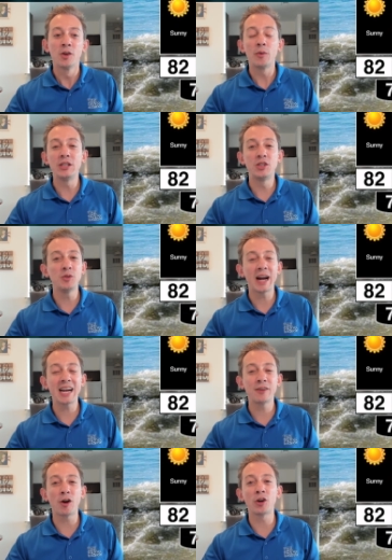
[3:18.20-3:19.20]
we do
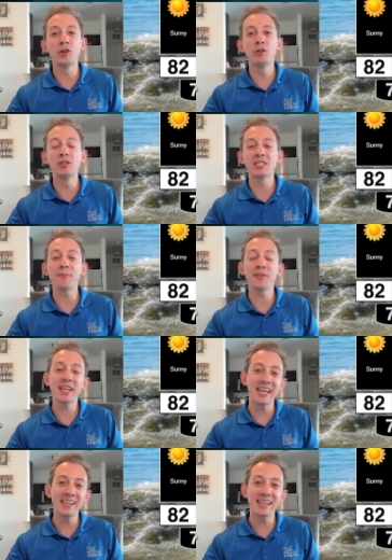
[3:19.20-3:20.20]
have our new
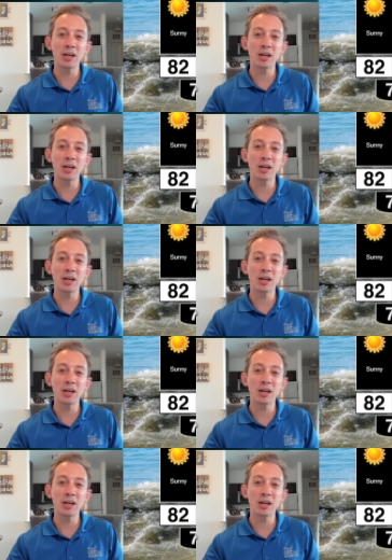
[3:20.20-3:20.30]
Something in the